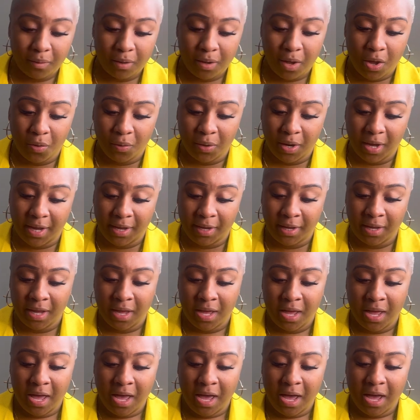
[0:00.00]
Okay.
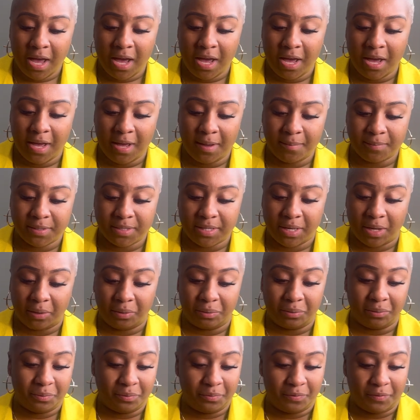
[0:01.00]

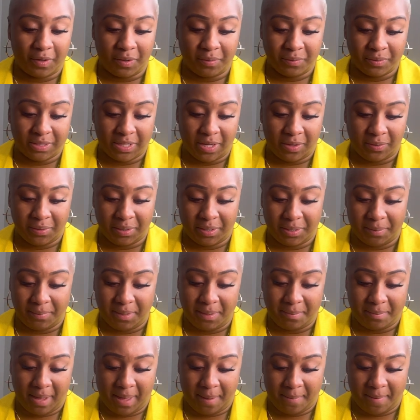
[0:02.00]
So, ooh, phone talking to me,
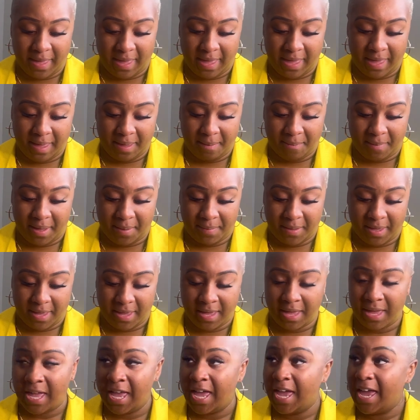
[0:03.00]
my
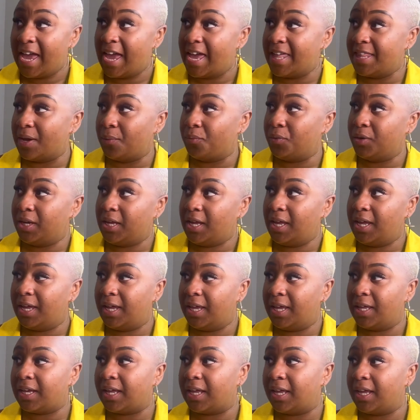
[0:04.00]
bad. And I went
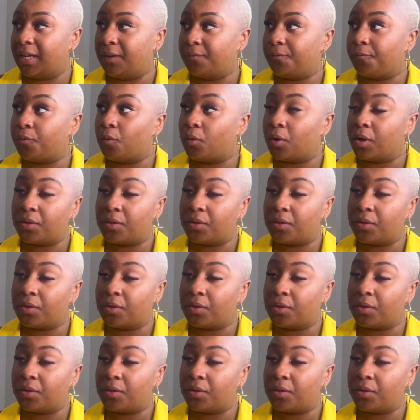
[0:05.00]
ahead and for